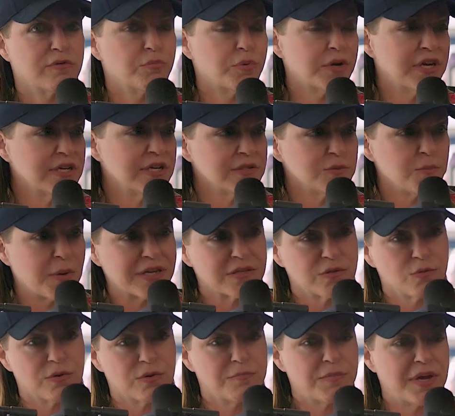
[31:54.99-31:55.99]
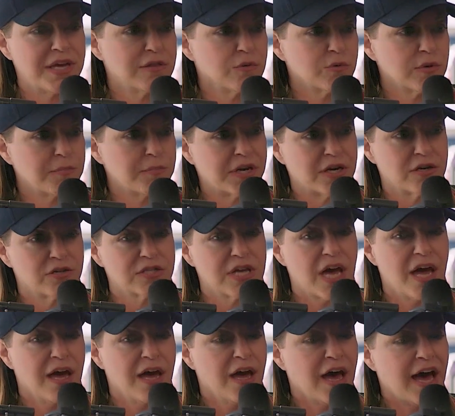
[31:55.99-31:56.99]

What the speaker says: we've pre-inspected, we've made the repairs.